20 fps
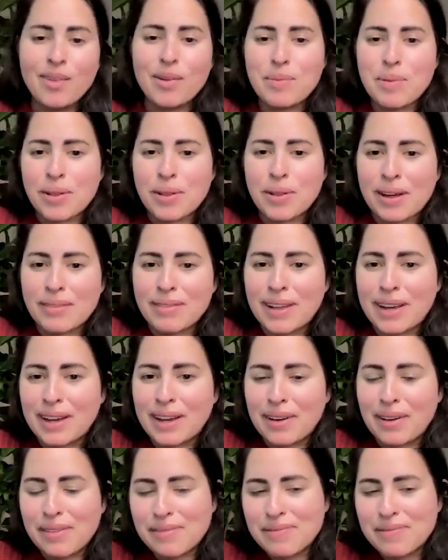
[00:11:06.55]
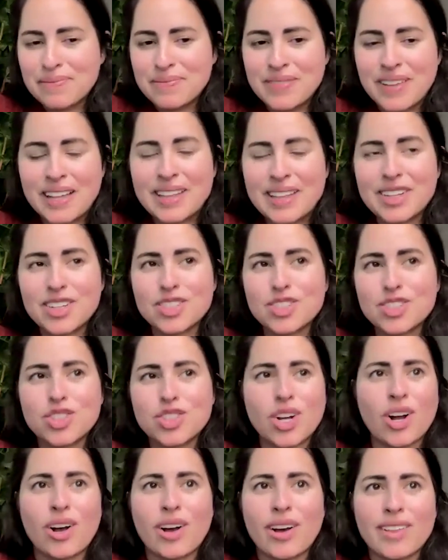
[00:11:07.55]
We both have like a little
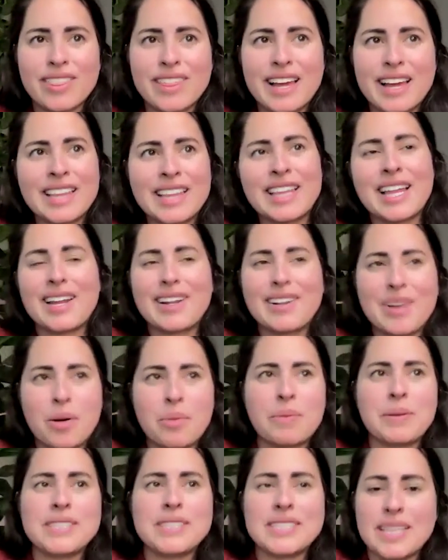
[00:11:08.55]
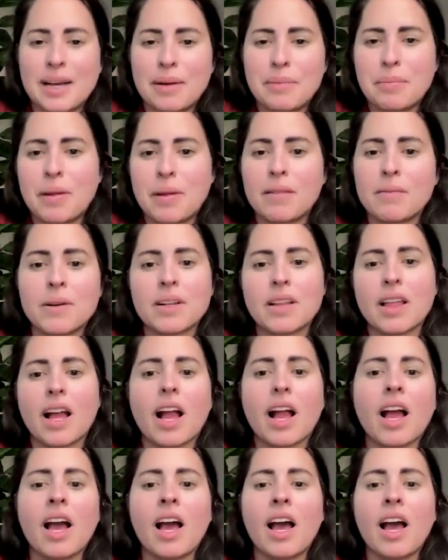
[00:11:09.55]
jaw thing that opens up and we're like,